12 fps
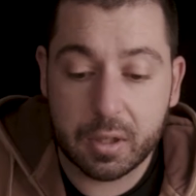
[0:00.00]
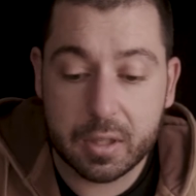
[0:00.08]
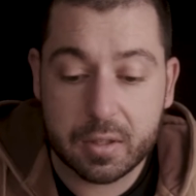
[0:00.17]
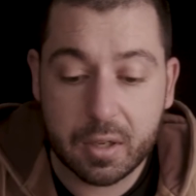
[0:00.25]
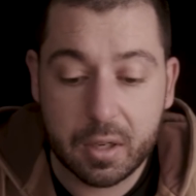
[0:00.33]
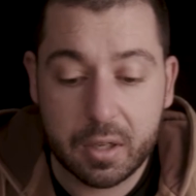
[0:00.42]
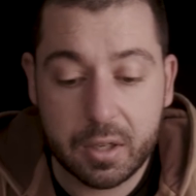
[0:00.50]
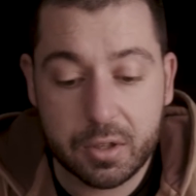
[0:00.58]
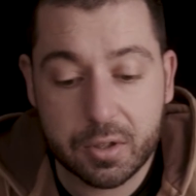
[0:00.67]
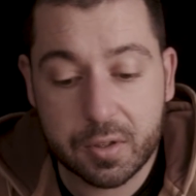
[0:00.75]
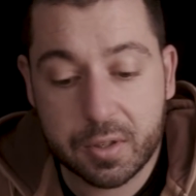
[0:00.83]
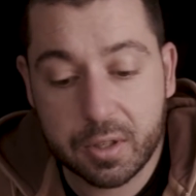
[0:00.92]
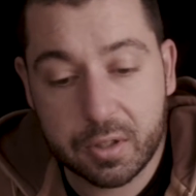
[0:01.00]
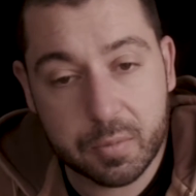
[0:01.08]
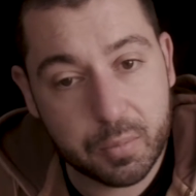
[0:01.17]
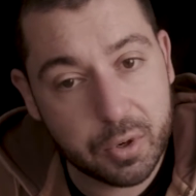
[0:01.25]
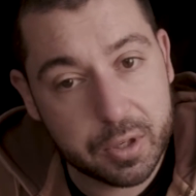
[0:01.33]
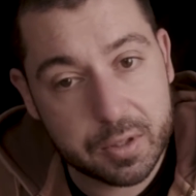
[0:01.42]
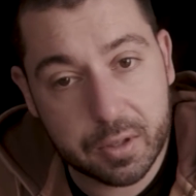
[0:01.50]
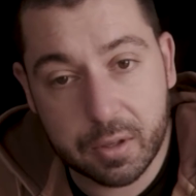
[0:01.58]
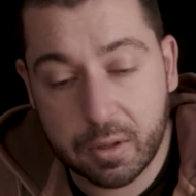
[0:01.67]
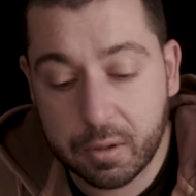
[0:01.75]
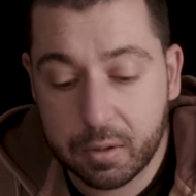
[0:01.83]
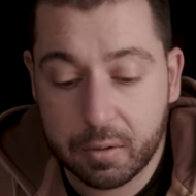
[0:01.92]
It's kind of interesting to print
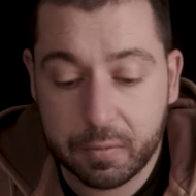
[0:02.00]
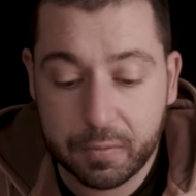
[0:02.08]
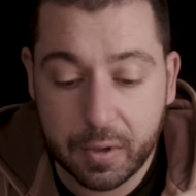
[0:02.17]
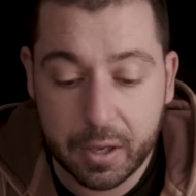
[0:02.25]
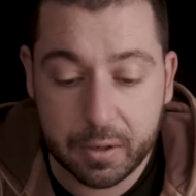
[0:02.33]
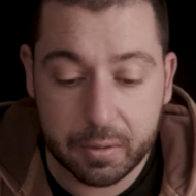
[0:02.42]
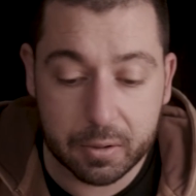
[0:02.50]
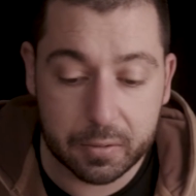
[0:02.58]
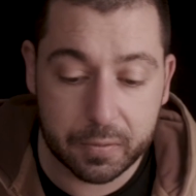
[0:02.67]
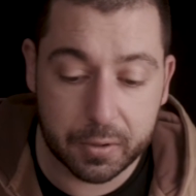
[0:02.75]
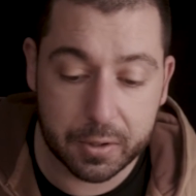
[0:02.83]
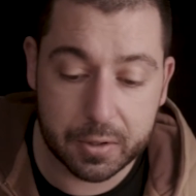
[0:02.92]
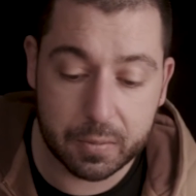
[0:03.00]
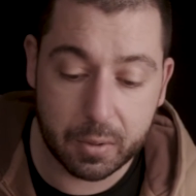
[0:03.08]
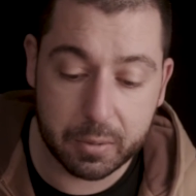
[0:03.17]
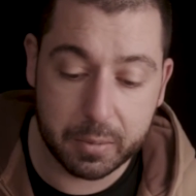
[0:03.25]
a fan grill for this one,